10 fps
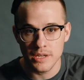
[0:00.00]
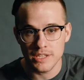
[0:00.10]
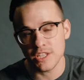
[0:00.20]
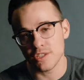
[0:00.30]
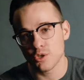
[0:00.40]

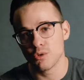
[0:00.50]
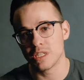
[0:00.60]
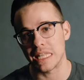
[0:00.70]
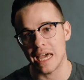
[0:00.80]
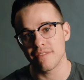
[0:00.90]
You see, it's through
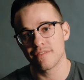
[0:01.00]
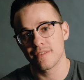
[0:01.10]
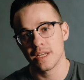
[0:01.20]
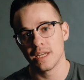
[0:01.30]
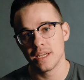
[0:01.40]
his
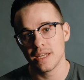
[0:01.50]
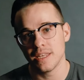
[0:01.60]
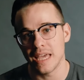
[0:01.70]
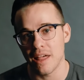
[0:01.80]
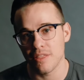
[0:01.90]
life,
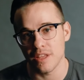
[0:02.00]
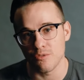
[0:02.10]
death,